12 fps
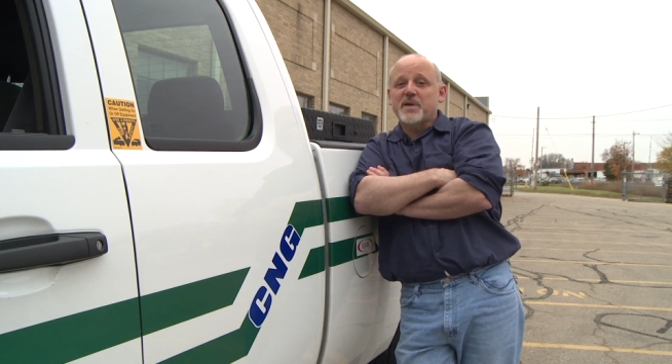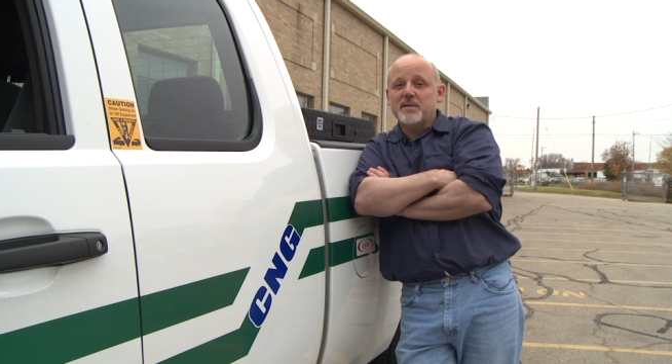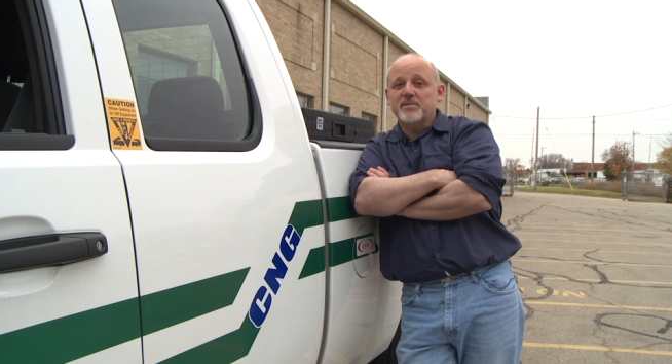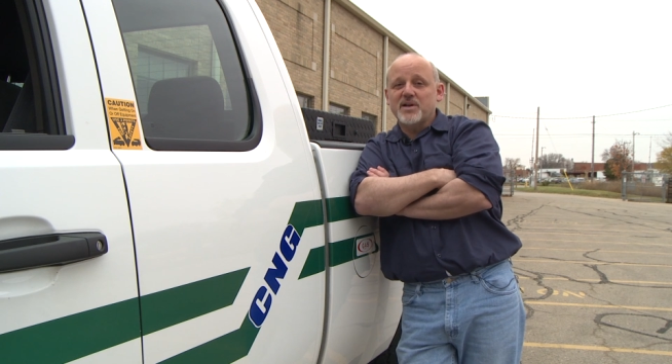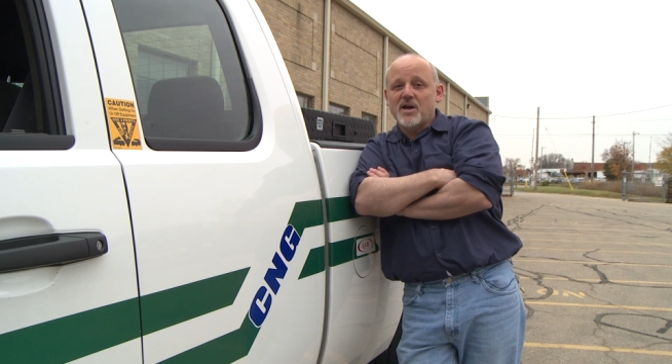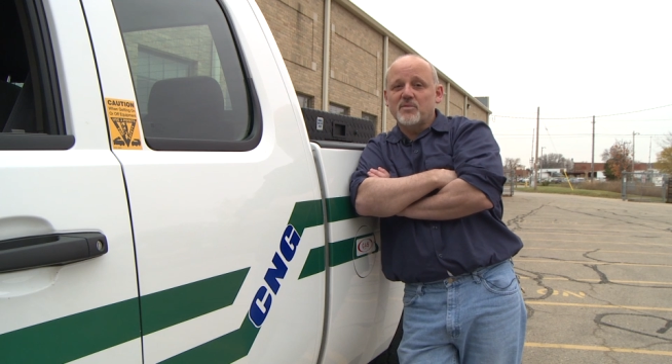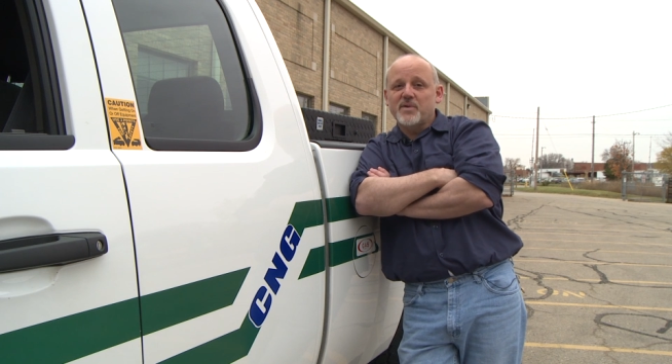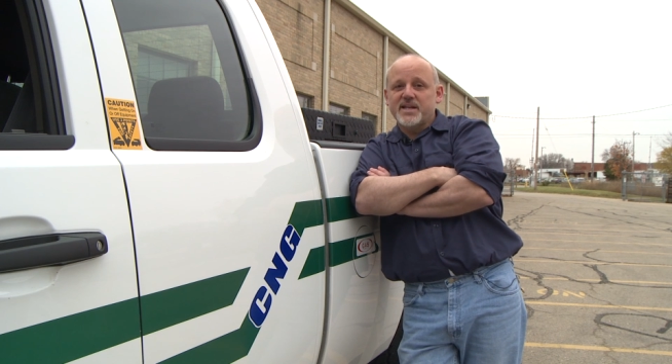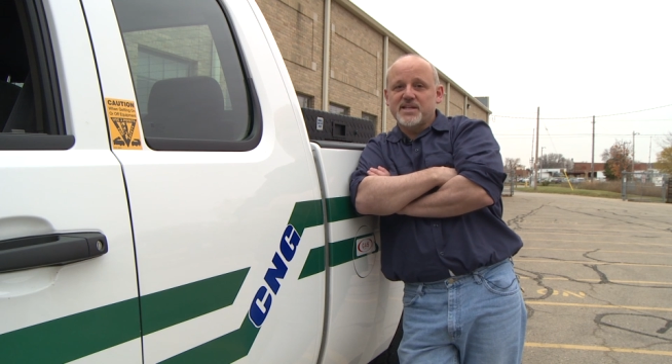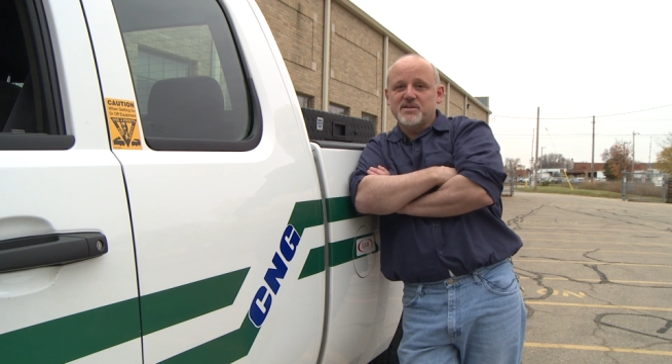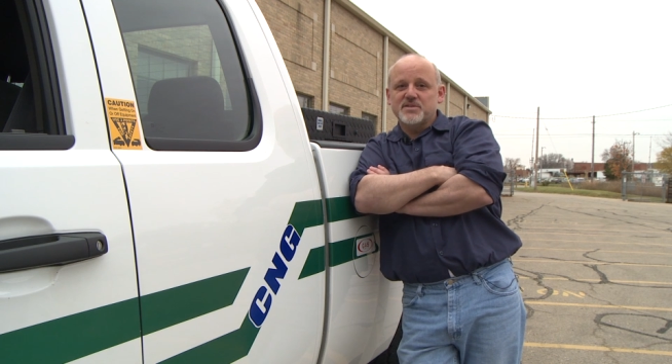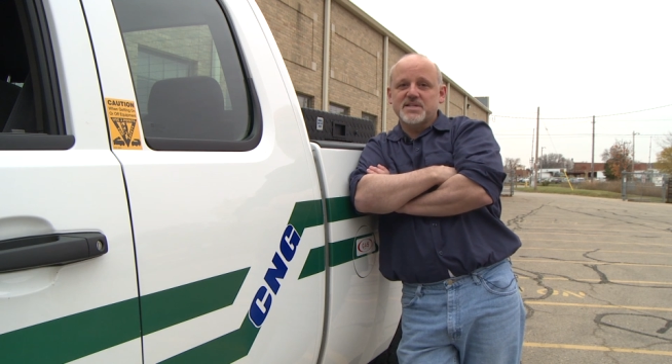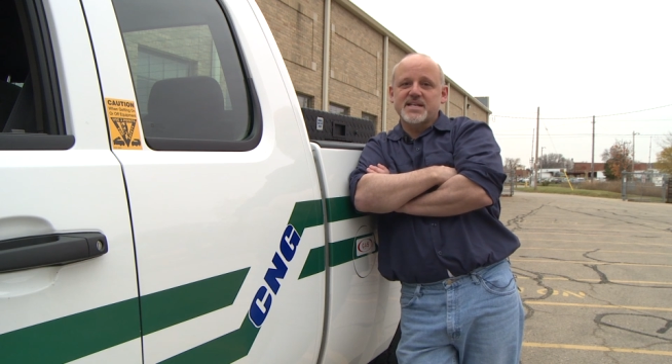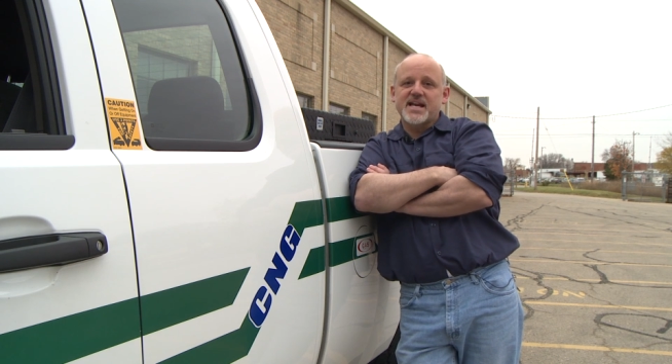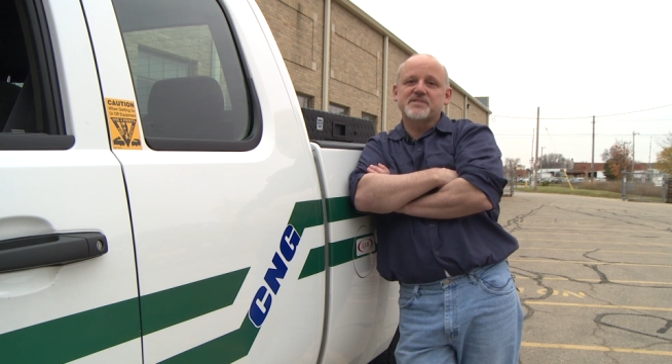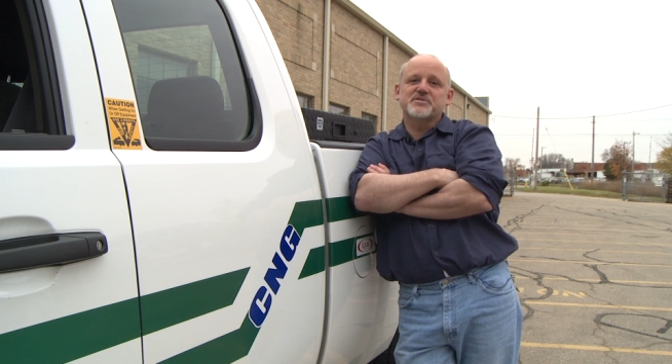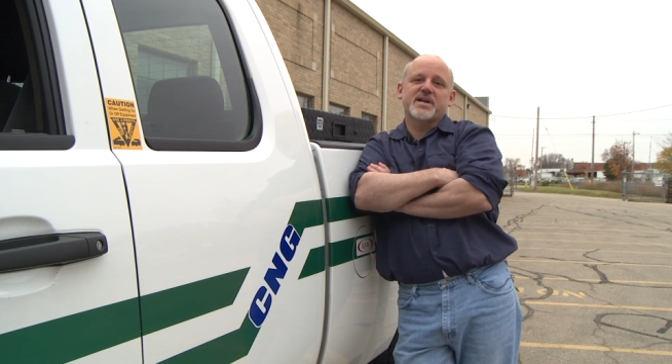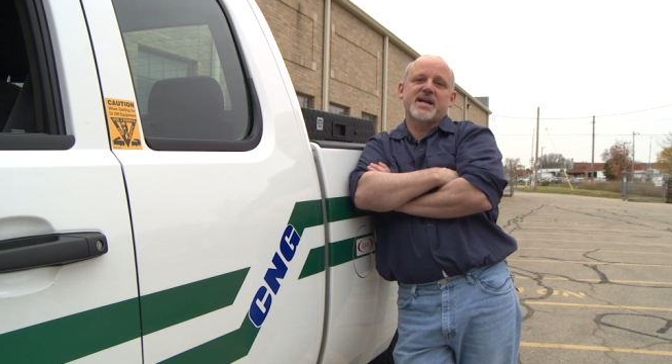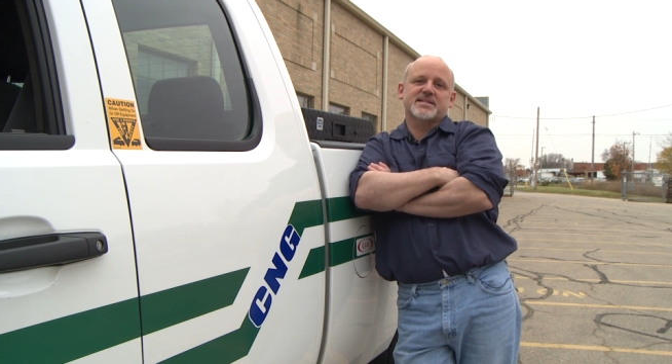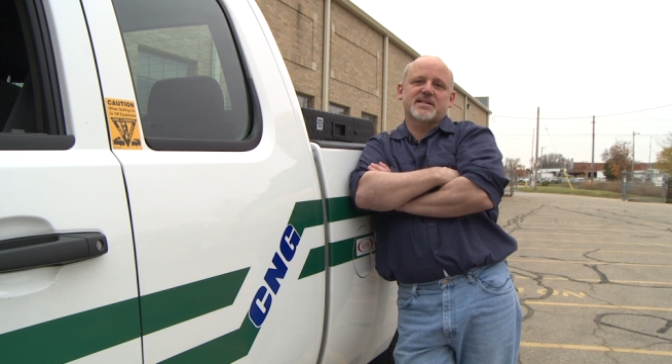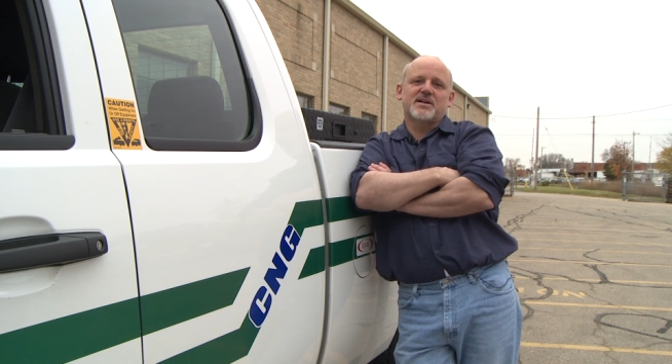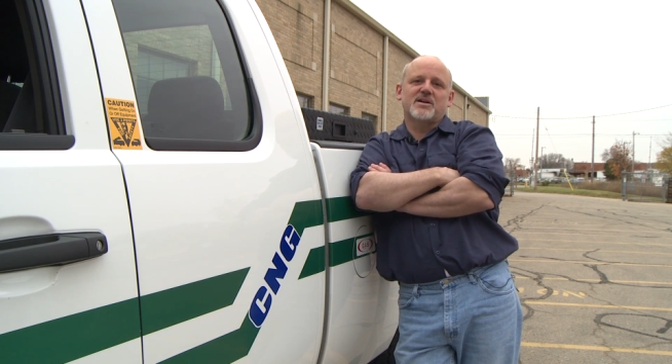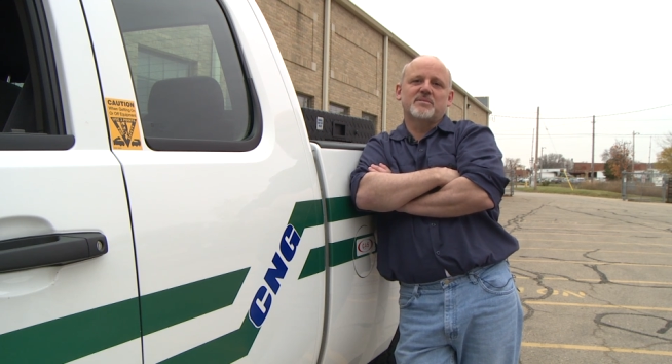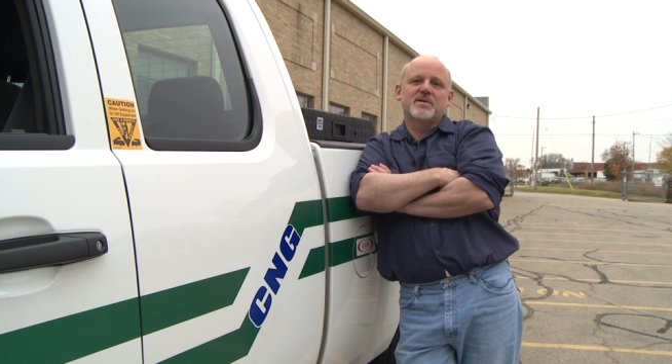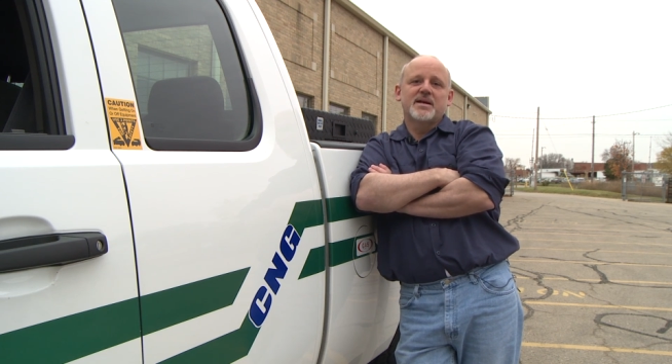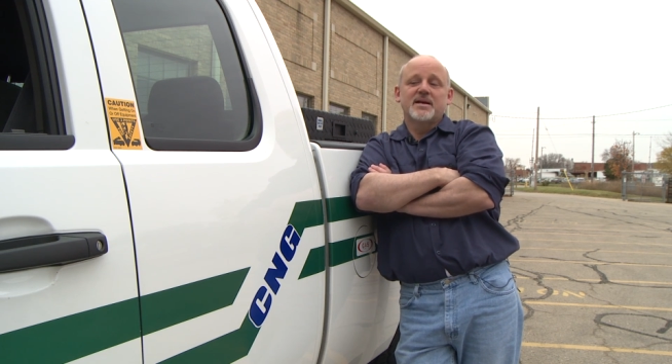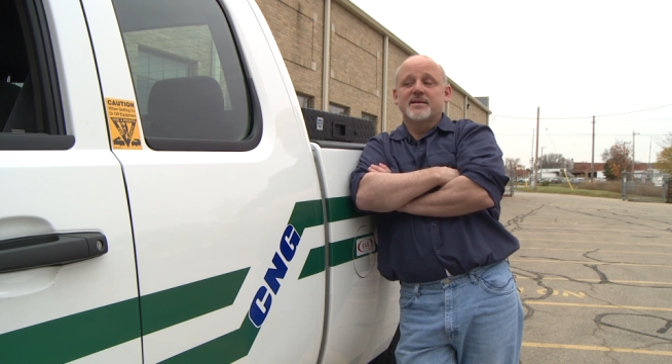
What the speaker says: probably already using natural gas at home,